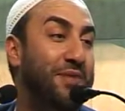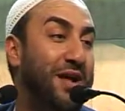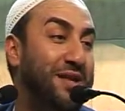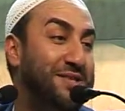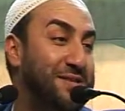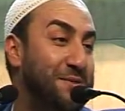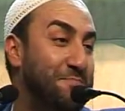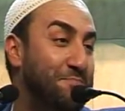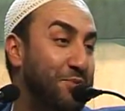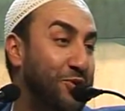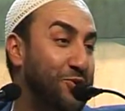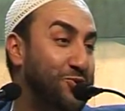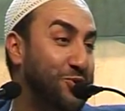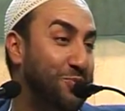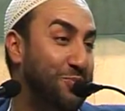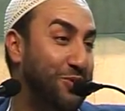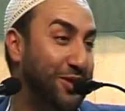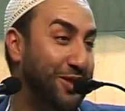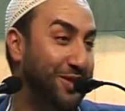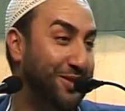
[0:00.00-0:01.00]
That's
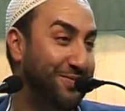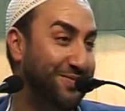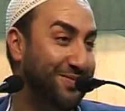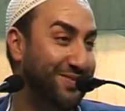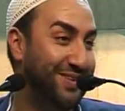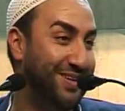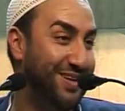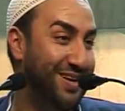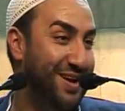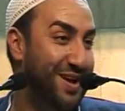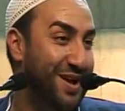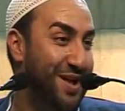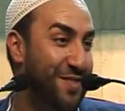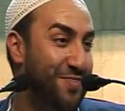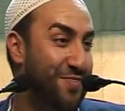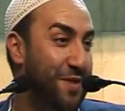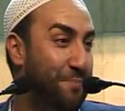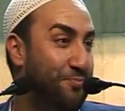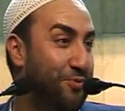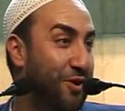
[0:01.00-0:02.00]
impossible.
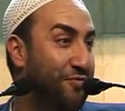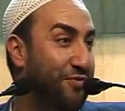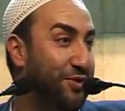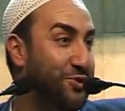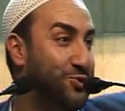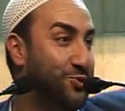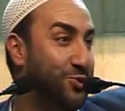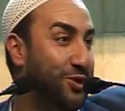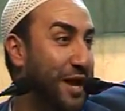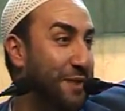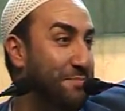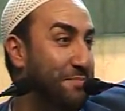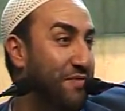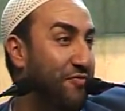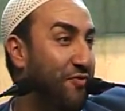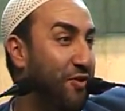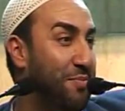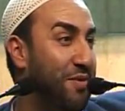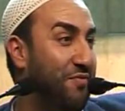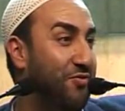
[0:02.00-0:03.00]
The prophets who came
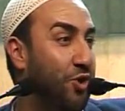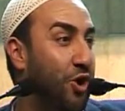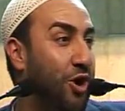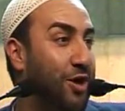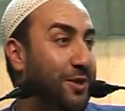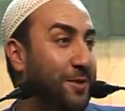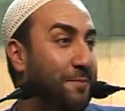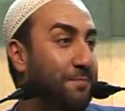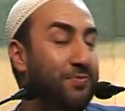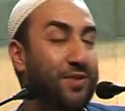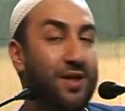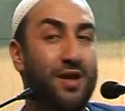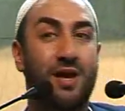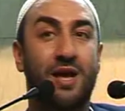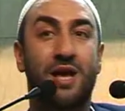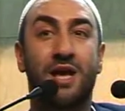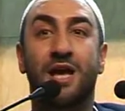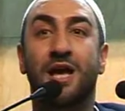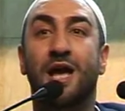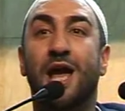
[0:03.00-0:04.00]
before him have gone.
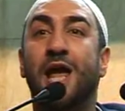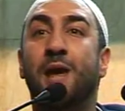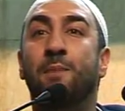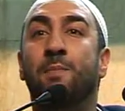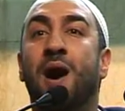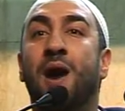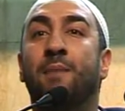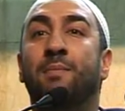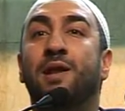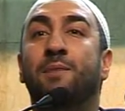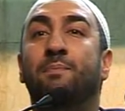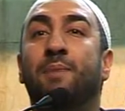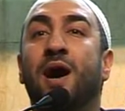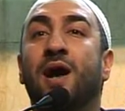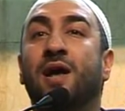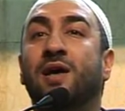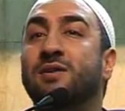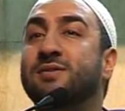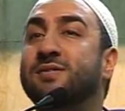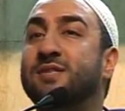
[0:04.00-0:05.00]
Imam
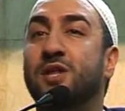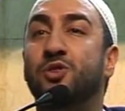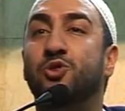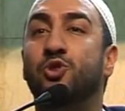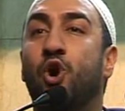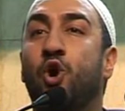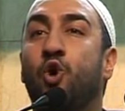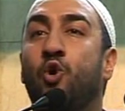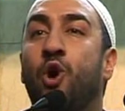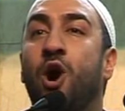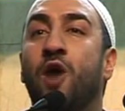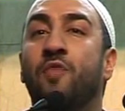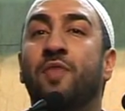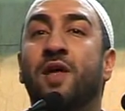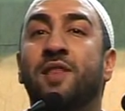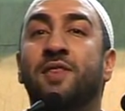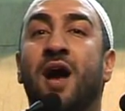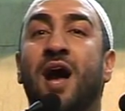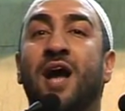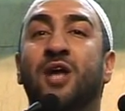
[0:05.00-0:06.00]
al-Baqir said, no, on
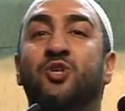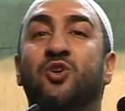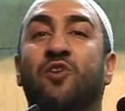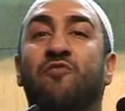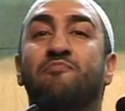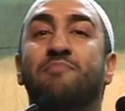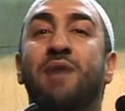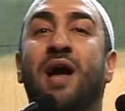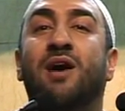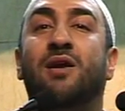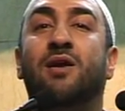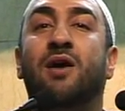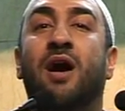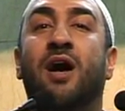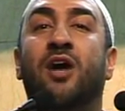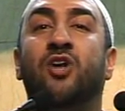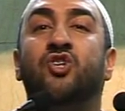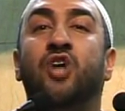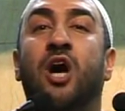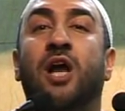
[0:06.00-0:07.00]
the night of
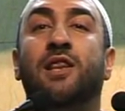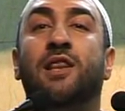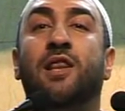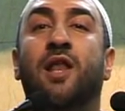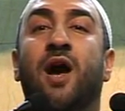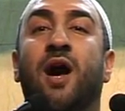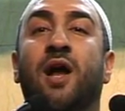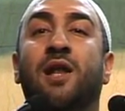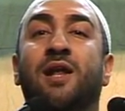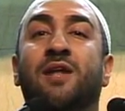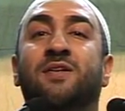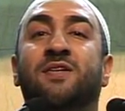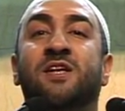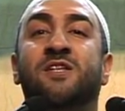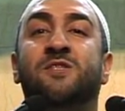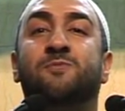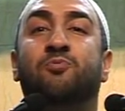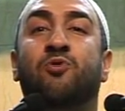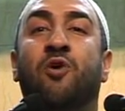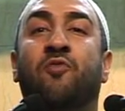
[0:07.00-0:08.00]
Mi'raj, Allah let
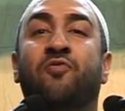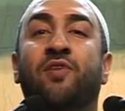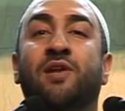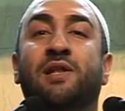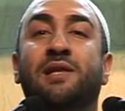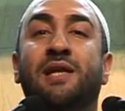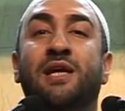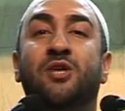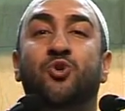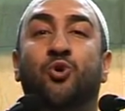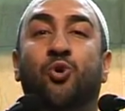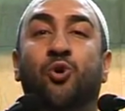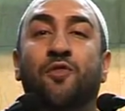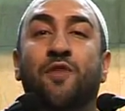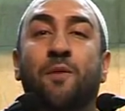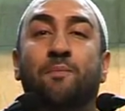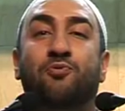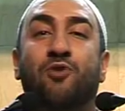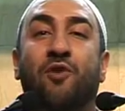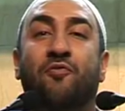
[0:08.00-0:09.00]
his Prophet lead all
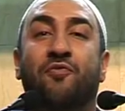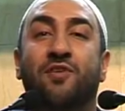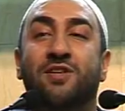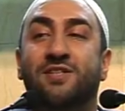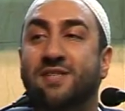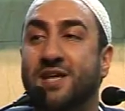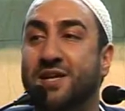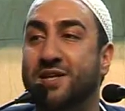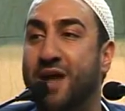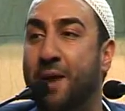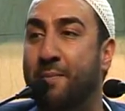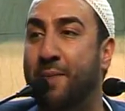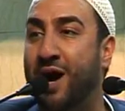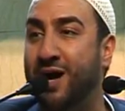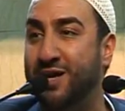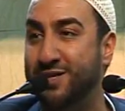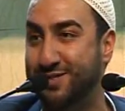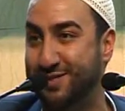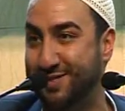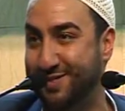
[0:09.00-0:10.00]
the prophets in
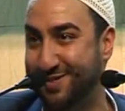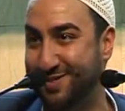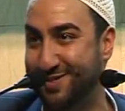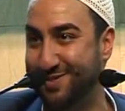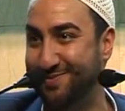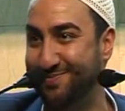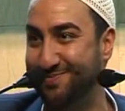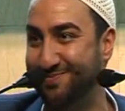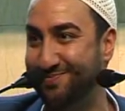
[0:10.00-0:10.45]
namaz.